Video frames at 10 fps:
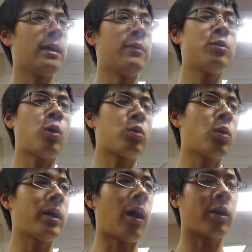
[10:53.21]
If you don't know
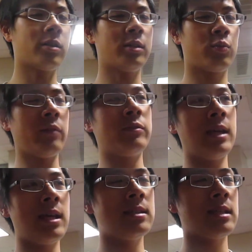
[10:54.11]
what Oculus Rift
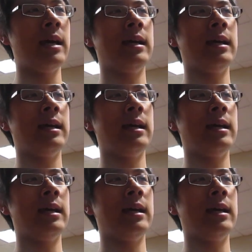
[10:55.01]
is,